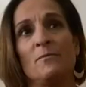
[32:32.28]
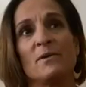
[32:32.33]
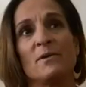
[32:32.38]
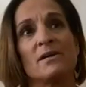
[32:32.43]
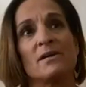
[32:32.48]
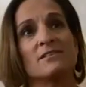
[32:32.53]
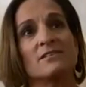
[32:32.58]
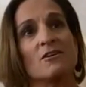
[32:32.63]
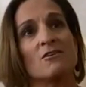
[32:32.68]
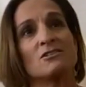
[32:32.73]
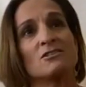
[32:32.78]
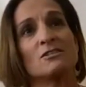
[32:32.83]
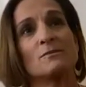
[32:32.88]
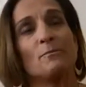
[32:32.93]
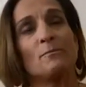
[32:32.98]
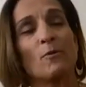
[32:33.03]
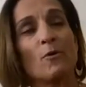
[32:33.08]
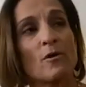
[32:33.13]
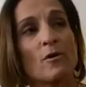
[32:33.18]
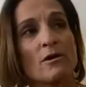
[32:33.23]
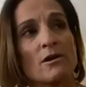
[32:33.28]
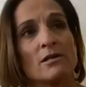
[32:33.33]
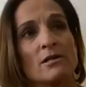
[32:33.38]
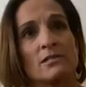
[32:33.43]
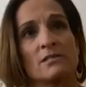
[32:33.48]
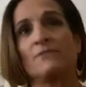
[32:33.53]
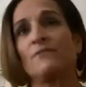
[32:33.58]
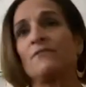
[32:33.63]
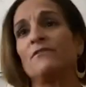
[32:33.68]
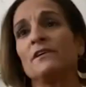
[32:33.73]
because our sport
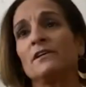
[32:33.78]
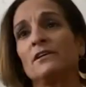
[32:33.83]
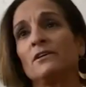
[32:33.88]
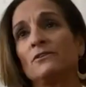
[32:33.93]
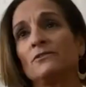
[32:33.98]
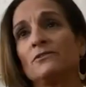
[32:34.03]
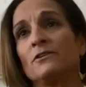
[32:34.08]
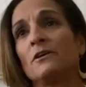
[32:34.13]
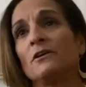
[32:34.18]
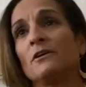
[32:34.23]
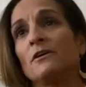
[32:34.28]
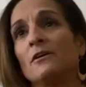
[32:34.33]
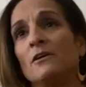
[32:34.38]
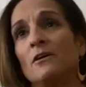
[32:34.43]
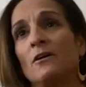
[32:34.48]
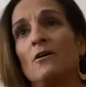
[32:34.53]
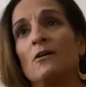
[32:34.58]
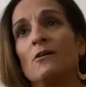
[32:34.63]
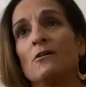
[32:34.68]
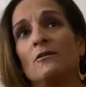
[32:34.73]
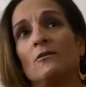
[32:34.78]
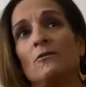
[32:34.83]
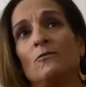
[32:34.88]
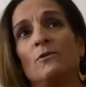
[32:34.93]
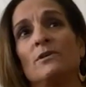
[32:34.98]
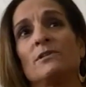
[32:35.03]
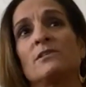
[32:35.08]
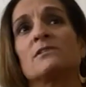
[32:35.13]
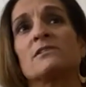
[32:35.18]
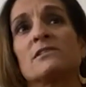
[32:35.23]
is filled
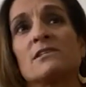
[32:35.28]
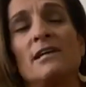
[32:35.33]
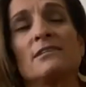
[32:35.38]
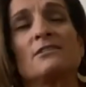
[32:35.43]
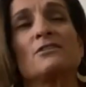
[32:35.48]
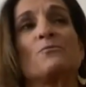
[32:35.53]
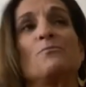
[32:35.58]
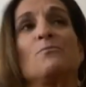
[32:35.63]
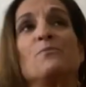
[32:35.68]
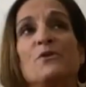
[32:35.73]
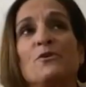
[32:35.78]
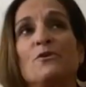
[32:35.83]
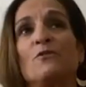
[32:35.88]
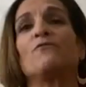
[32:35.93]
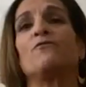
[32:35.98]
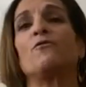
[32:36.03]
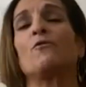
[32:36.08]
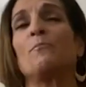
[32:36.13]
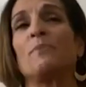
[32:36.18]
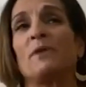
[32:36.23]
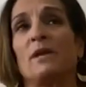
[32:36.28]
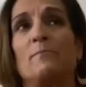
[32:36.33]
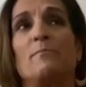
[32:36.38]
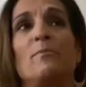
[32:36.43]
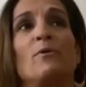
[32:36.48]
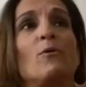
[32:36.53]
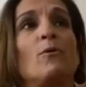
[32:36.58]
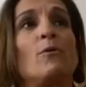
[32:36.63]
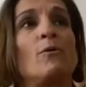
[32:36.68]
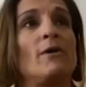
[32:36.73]
with such beautiful
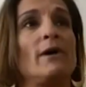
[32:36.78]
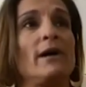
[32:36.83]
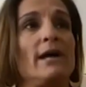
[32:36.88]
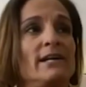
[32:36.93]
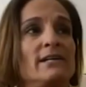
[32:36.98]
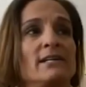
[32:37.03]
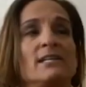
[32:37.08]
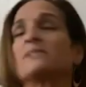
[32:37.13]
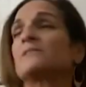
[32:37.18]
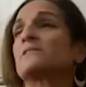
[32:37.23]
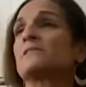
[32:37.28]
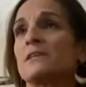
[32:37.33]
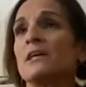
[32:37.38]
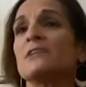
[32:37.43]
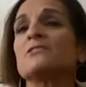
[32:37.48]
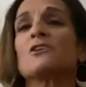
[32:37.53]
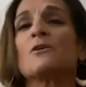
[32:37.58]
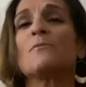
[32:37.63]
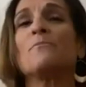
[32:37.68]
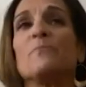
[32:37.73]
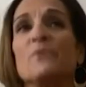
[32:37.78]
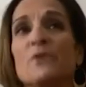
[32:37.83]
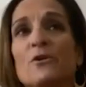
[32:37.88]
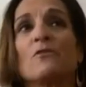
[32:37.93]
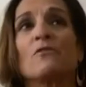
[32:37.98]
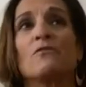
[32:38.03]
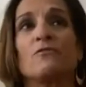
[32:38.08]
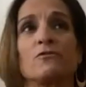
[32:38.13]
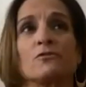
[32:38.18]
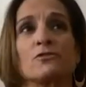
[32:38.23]
people, and it's such a
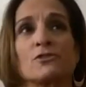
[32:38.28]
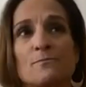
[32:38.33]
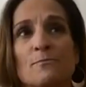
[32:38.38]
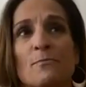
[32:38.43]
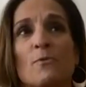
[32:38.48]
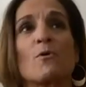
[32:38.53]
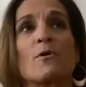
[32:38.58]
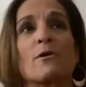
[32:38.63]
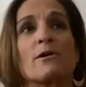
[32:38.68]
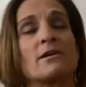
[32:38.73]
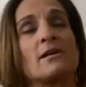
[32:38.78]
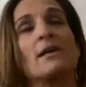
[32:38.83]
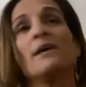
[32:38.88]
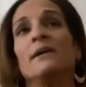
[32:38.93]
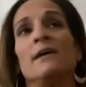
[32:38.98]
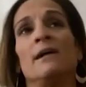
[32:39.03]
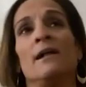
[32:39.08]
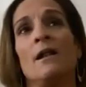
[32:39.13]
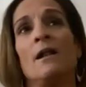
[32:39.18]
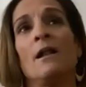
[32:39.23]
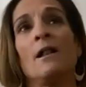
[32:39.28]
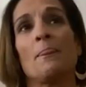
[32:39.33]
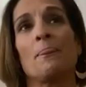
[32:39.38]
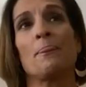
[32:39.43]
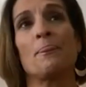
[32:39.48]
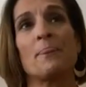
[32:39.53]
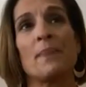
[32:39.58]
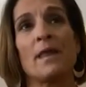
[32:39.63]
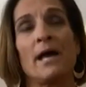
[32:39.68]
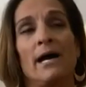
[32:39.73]
beautiful sport
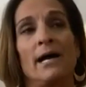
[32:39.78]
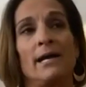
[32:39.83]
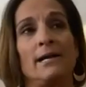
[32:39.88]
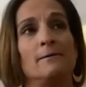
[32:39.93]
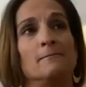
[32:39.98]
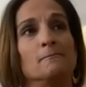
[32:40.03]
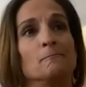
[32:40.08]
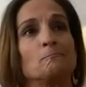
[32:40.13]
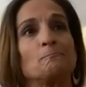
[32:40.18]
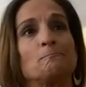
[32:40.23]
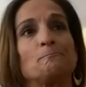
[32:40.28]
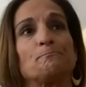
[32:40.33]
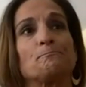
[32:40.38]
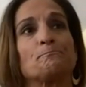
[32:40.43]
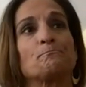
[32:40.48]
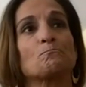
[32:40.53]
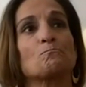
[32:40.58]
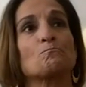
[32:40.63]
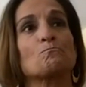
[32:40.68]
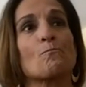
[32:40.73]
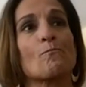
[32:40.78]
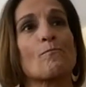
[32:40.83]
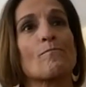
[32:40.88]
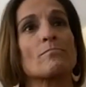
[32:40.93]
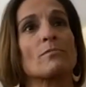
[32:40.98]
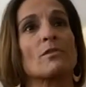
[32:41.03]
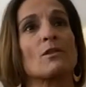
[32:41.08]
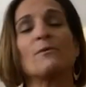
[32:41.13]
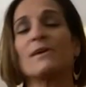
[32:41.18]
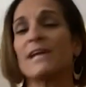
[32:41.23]
that
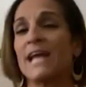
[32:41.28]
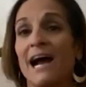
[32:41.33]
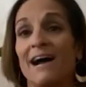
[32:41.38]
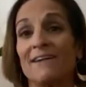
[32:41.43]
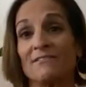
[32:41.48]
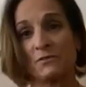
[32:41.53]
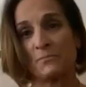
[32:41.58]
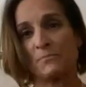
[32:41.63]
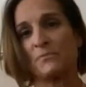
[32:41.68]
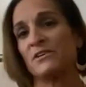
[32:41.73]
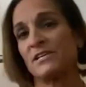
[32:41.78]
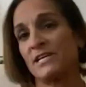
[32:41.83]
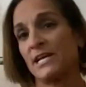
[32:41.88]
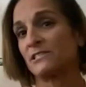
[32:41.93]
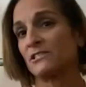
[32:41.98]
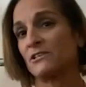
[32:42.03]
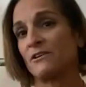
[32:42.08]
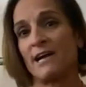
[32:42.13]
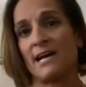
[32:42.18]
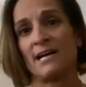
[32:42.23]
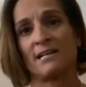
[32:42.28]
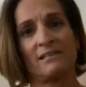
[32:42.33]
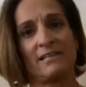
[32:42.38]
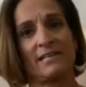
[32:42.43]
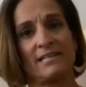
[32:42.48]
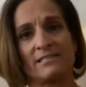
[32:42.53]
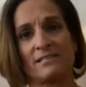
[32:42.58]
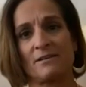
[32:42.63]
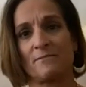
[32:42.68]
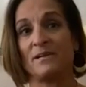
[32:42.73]
we have to protect our
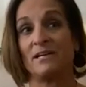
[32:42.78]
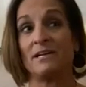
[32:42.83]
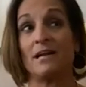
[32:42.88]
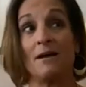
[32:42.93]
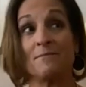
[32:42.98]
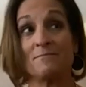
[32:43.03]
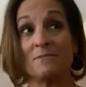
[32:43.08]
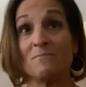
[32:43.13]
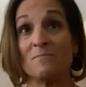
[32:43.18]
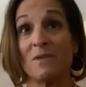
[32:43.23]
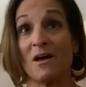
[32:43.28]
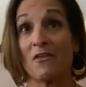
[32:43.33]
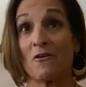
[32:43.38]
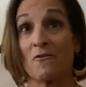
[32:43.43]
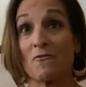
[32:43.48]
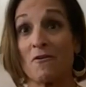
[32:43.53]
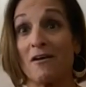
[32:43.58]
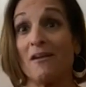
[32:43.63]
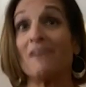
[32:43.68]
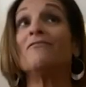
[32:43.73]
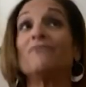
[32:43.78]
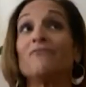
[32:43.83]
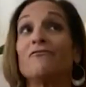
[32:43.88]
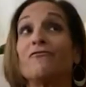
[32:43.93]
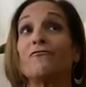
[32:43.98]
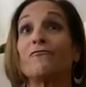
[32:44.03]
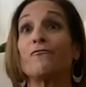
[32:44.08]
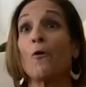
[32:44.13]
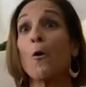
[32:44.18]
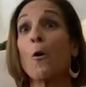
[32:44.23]
athletes. I mean, I'm a mother of
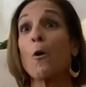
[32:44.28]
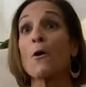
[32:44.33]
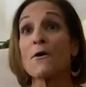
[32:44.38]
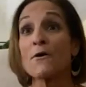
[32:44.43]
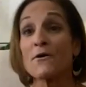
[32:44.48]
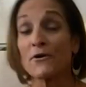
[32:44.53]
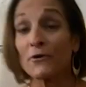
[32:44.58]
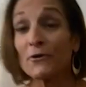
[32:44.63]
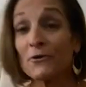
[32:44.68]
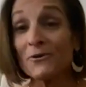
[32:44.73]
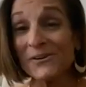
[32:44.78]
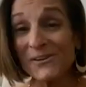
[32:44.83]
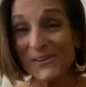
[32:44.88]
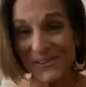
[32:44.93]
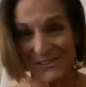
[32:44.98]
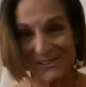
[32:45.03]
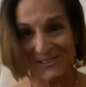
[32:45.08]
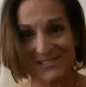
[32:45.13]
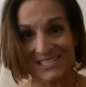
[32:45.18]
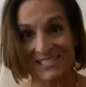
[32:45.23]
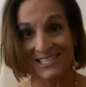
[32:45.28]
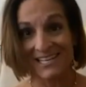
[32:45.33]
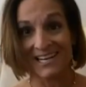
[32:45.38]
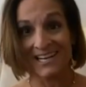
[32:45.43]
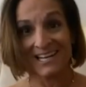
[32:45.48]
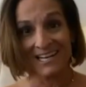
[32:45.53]
four girls.